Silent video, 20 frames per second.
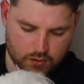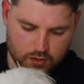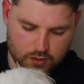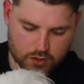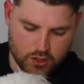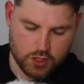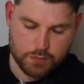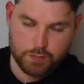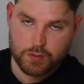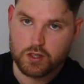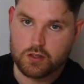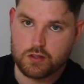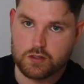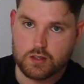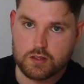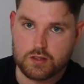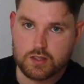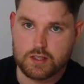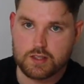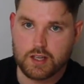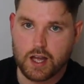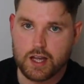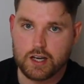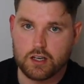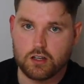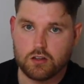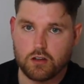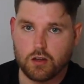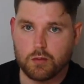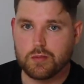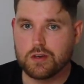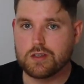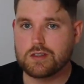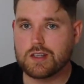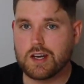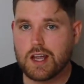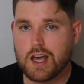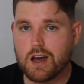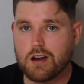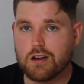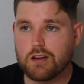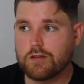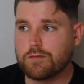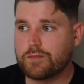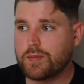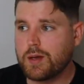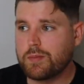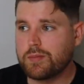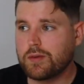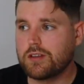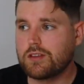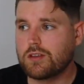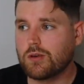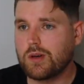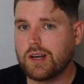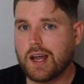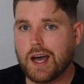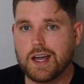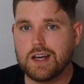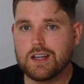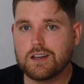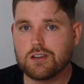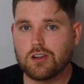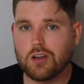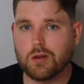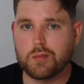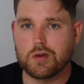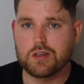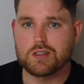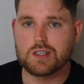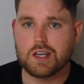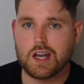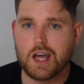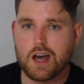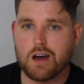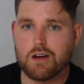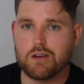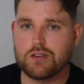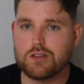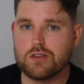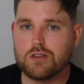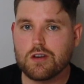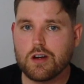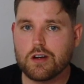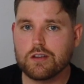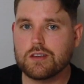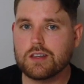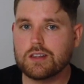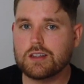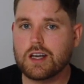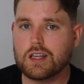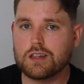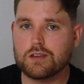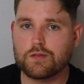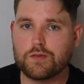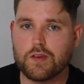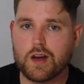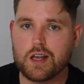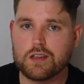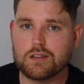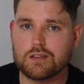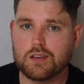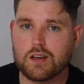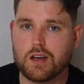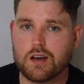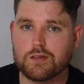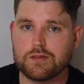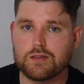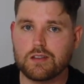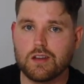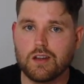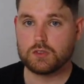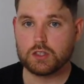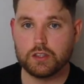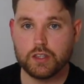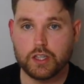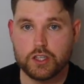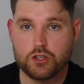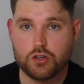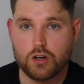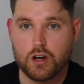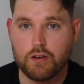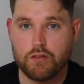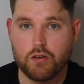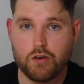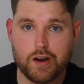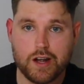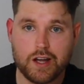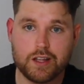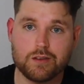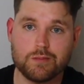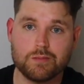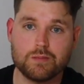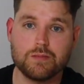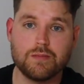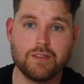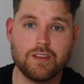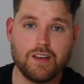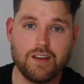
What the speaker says: Just because it says 80 kilometers an hour, and if people are doing 80 kilometers an hour and you don't think that's fast enough, then drive around them.